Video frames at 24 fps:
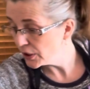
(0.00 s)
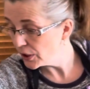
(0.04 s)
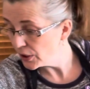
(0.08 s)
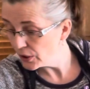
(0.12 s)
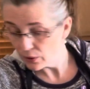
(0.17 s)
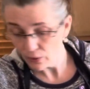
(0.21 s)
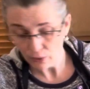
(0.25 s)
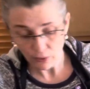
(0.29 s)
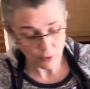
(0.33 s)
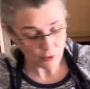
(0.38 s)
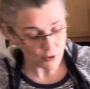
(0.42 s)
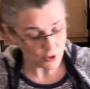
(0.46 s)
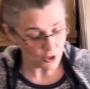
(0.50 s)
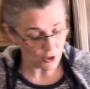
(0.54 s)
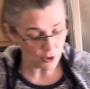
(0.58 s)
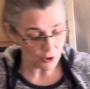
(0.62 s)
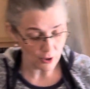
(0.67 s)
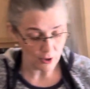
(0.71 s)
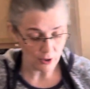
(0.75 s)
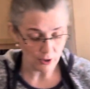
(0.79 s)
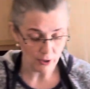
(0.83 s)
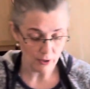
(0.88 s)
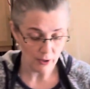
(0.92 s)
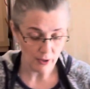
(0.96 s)
code
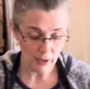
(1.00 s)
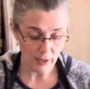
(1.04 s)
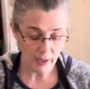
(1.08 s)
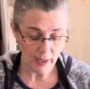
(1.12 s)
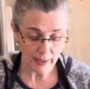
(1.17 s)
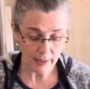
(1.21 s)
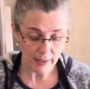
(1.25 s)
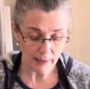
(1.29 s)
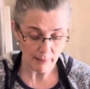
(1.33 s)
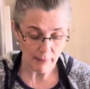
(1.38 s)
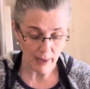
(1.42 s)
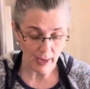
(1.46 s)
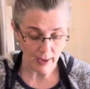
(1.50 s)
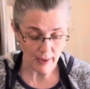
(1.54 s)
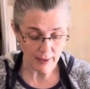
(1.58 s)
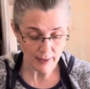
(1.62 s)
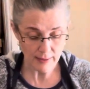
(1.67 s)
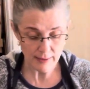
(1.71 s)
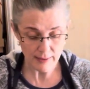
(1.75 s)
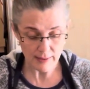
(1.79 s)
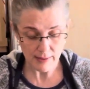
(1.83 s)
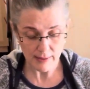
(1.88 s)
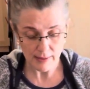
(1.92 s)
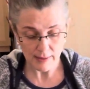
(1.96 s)
your cutting
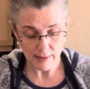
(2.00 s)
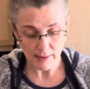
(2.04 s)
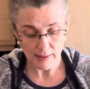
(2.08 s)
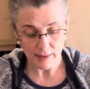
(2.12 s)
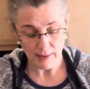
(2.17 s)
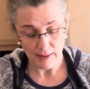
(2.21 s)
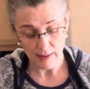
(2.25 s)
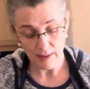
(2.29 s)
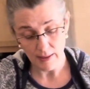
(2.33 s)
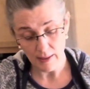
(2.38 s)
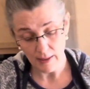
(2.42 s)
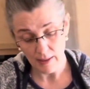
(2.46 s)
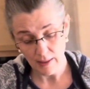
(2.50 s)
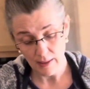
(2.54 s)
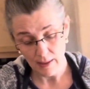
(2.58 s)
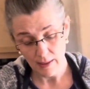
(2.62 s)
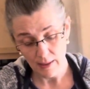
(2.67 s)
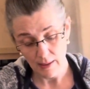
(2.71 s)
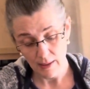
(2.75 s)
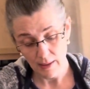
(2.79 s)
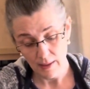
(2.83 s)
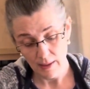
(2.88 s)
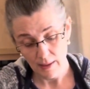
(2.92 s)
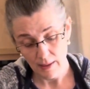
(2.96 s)
mats
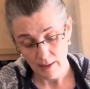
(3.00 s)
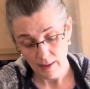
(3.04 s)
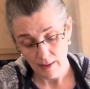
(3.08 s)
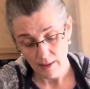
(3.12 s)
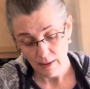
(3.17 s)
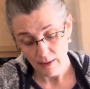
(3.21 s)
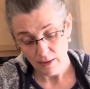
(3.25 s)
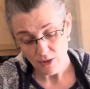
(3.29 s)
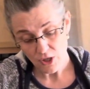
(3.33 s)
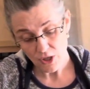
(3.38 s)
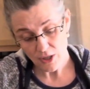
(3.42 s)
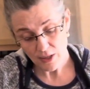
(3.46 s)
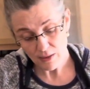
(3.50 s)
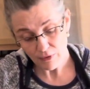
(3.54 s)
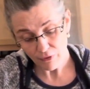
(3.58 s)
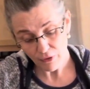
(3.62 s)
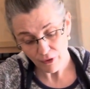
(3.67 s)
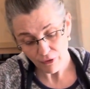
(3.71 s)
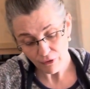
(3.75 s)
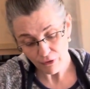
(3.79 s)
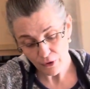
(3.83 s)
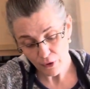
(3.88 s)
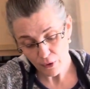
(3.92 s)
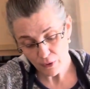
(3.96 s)
just for
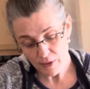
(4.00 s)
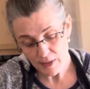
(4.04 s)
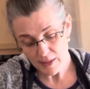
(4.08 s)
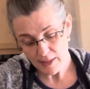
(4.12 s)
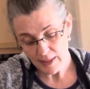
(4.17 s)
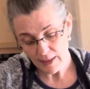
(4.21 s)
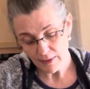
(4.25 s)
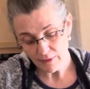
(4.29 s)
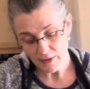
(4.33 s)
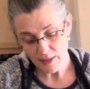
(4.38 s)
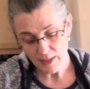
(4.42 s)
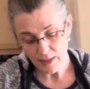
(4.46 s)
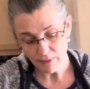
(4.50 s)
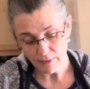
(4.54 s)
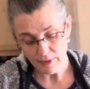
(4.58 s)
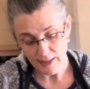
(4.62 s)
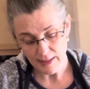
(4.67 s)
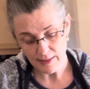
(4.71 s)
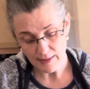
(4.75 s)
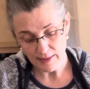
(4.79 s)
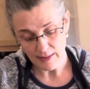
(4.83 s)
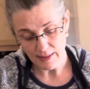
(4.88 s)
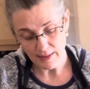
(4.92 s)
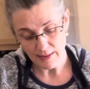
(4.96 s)
food safety
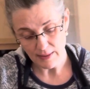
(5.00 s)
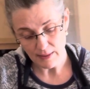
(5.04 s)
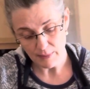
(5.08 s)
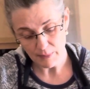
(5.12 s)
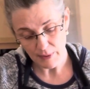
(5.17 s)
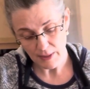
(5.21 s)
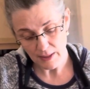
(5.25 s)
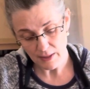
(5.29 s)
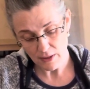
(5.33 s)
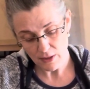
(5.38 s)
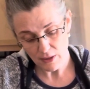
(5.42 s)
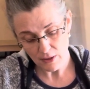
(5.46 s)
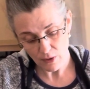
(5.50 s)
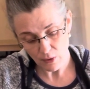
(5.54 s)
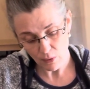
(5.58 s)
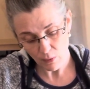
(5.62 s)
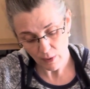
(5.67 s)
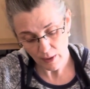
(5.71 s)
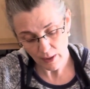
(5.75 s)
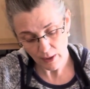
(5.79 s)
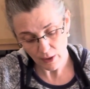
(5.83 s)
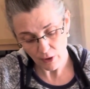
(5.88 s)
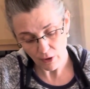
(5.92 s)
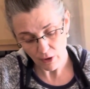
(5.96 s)
reasons, because you don't
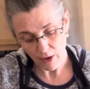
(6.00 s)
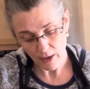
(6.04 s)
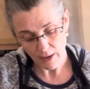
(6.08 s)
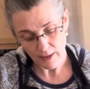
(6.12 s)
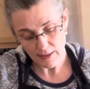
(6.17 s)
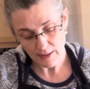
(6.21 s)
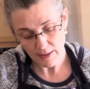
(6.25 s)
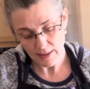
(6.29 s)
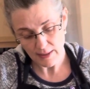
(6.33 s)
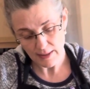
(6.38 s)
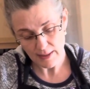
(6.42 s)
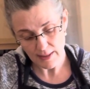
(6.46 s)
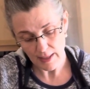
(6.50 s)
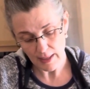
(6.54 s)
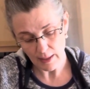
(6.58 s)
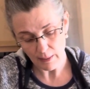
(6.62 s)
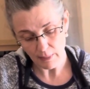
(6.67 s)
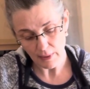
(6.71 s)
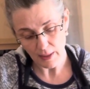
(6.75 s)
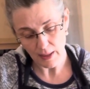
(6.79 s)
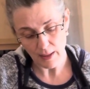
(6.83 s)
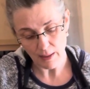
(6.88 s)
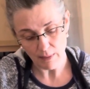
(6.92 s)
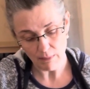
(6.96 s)
want to
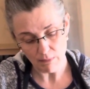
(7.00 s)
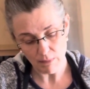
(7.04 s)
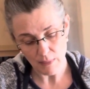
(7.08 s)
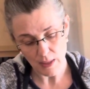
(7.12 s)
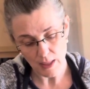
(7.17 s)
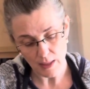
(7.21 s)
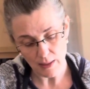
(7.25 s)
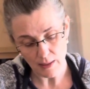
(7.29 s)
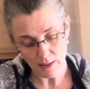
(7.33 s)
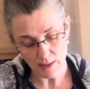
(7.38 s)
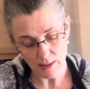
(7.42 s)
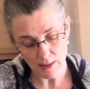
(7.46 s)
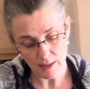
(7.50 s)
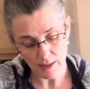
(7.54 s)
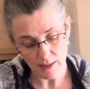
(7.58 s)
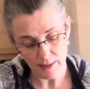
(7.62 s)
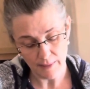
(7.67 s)
cross-contaminate meat.